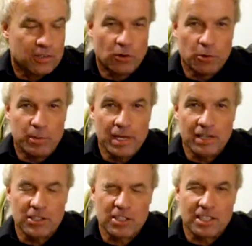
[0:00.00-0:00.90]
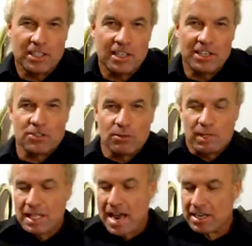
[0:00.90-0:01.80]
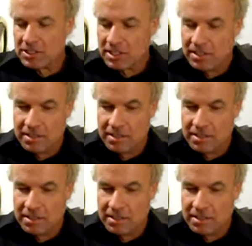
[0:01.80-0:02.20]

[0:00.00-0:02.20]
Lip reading: go to bed. Just get you nice and relaxed.